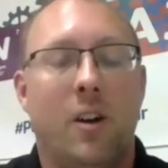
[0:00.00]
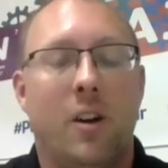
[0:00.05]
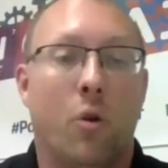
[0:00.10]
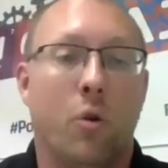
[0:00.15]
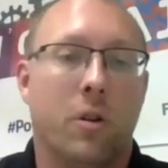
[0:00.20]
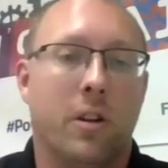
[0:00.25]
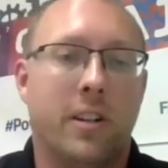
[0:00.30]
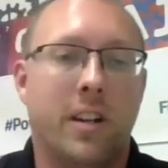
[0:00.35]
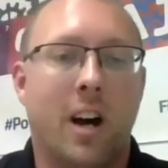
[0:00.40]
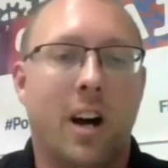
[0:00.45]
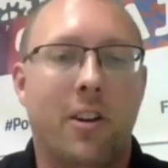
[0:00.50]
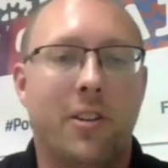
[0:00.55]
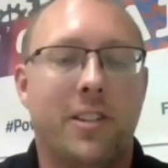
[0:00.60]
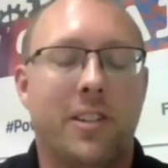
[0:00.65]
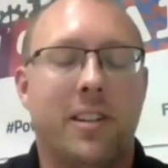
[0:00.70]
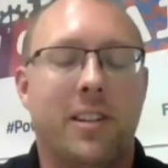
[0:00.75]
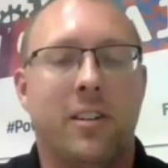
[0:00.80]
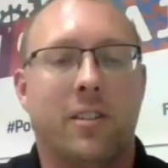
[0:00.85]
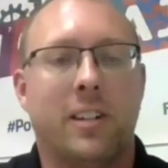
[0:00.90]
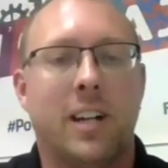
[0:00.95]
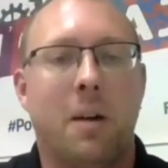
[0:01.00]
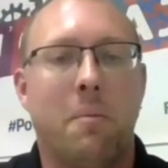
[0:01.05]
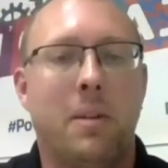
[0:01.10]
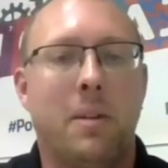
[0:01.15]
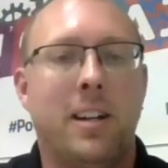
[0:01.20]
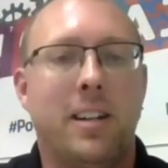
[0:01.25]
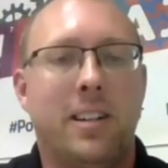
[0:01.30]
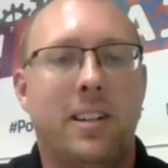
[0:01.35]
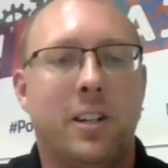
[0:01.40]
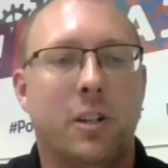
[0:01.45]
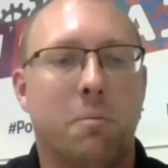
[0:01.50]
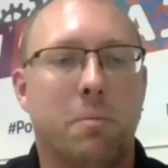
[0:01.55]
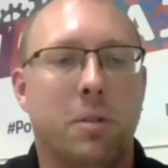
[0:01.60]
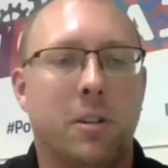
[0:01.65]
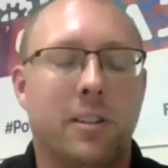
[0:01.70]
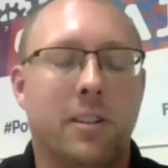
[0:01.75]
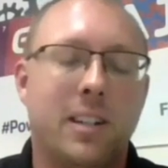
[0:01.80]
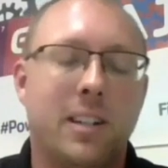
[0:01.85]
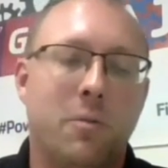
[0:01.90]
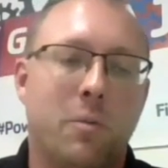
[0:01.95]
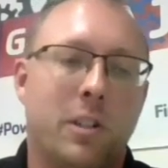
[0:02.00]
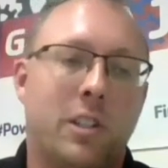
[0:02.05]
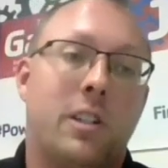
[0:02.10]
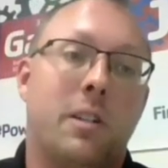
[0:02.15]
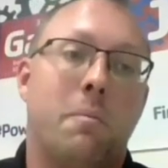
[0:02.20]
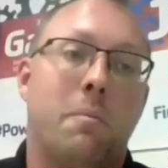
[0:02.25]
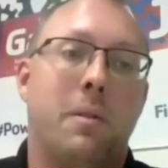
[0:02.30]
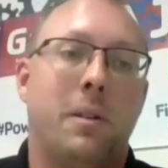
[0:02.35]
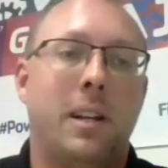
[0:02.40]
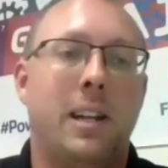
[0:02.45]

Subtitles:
or adults that are coming into your building, which could